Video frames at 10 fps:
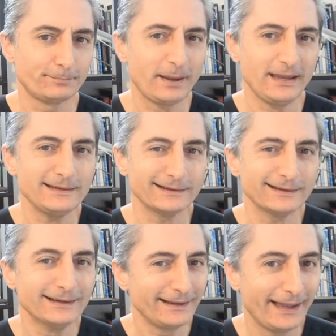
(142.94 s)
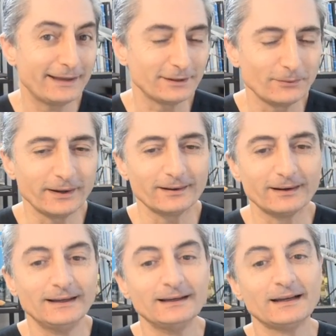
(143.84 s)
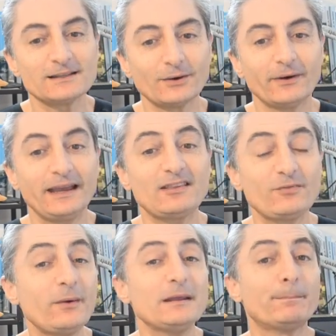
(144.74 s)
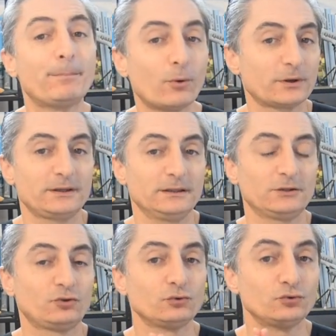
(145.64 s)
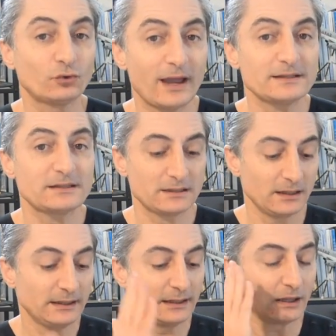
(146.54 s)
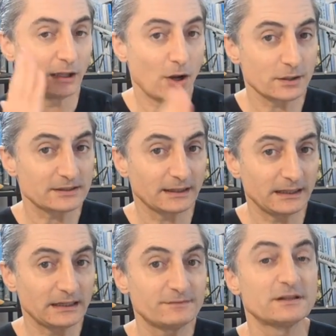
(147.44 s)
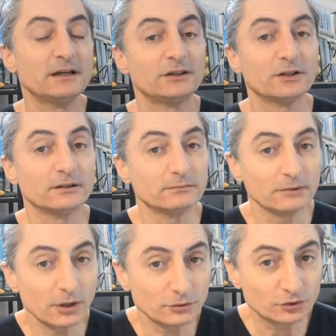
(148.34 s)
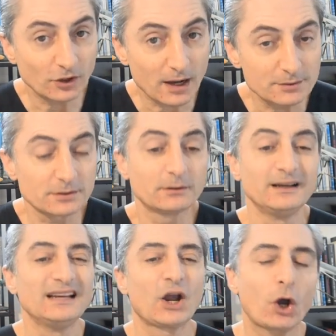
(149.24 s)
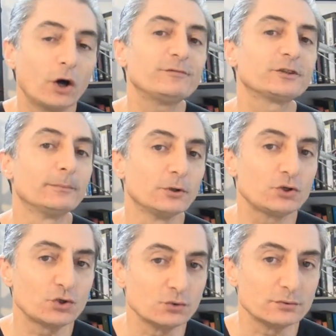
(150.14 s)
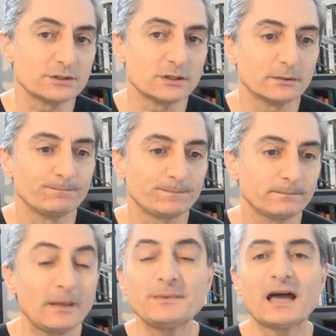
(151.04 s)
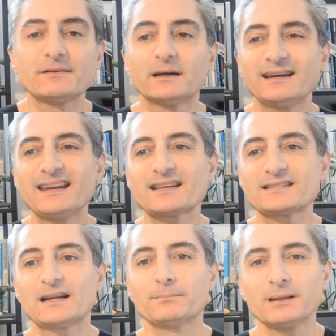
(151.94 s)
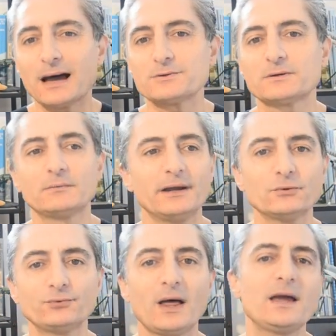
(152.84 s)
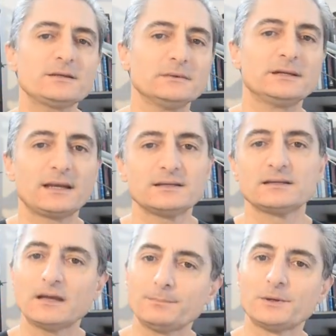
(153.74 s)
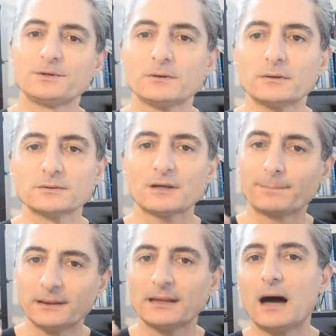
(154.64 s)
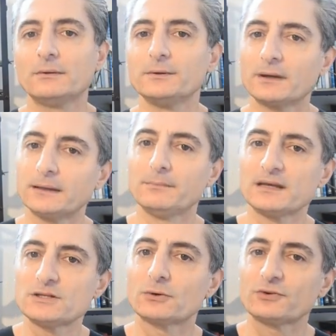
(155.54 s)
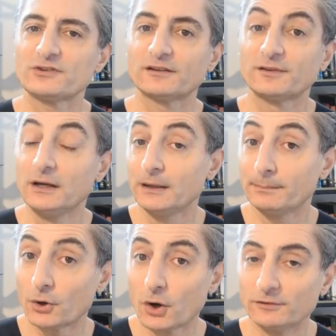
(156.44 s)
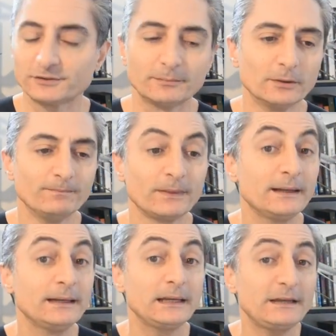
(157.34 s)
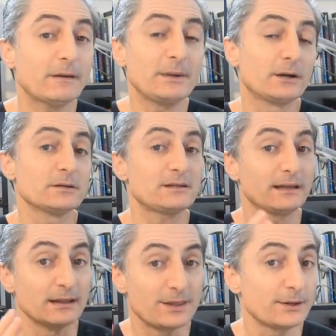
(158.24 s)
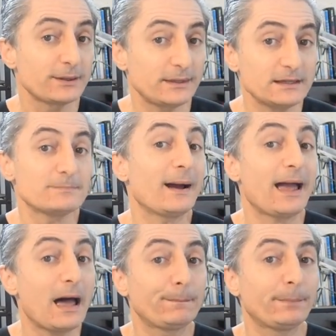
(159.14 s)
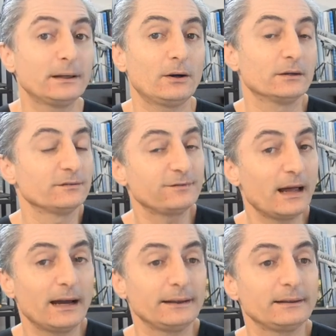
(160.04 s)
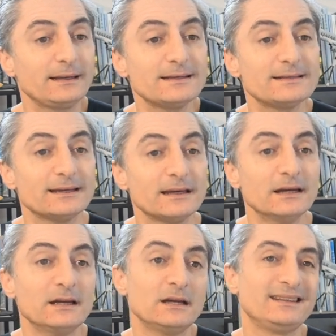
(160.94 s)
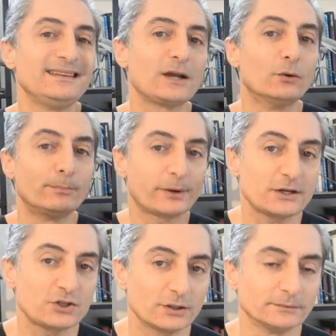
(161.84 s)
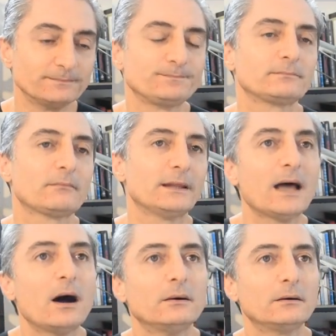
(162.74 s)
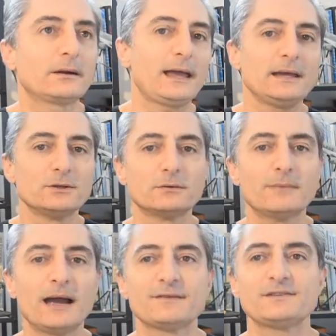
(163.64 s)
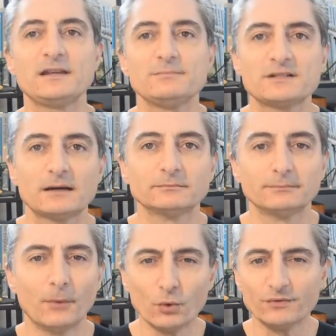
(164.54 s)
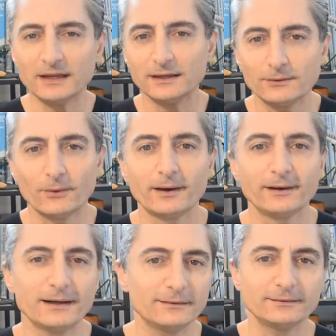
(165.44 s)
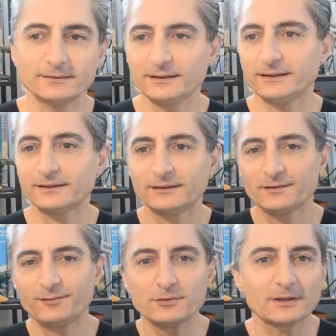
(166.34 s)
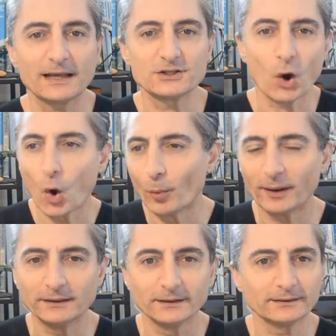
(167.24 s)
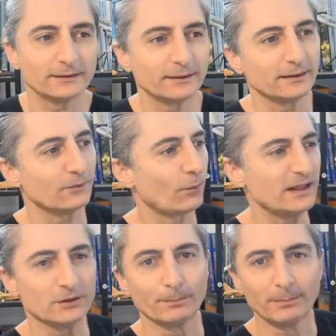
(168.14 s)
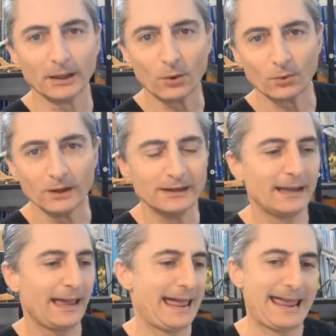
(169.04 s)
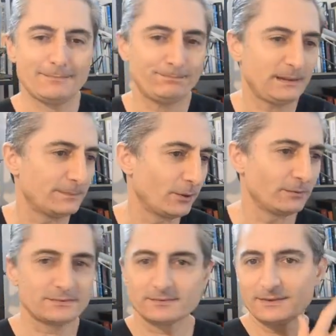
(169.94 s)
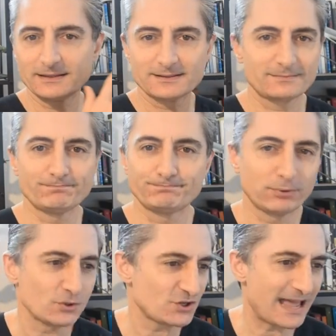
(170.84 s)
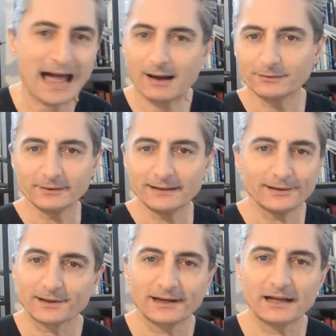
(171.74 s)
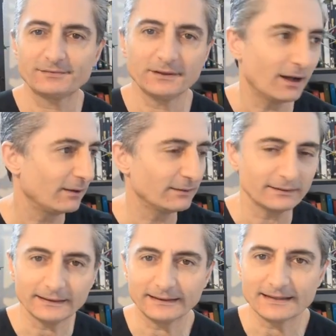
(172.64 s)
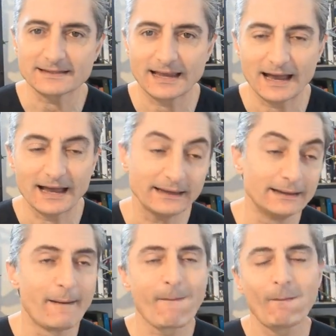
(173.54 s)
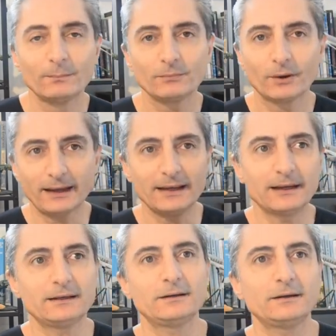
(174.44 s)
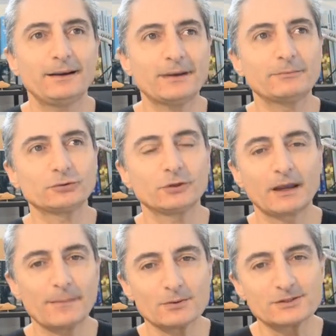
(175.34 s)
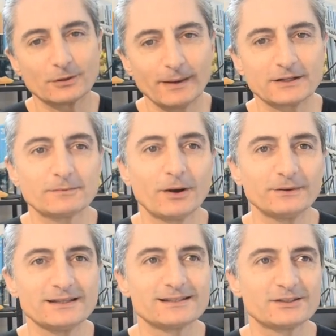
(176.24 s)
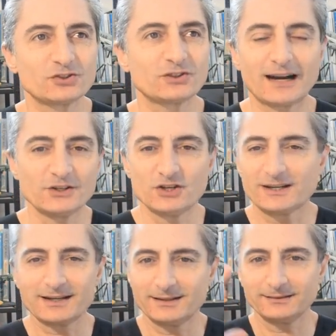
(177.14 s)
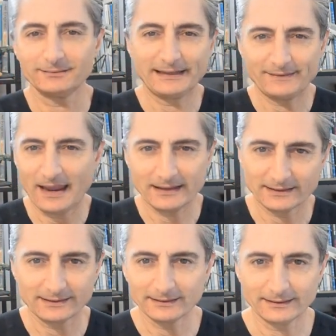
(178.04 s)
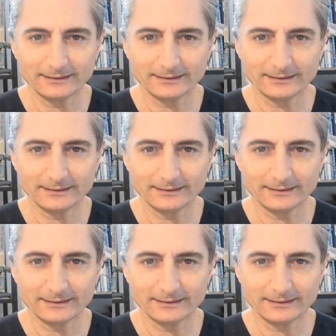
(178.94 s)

pain everywhere. So it's very important to dress long sleeves, long trouser, comfortable shoes, maybe have an extra blouser when you fly, so in case the temperature goes up and down, you can make yourself more comfortable. Even because the third thing that might happen on a flight is the decompression. Now, okay, you might have seen some movie where, you know, the fuselage open, the window blow, and people, it's pushed out of the aircraft, you know, in the sky. Okay, I'm not talking about so much about this tragic event,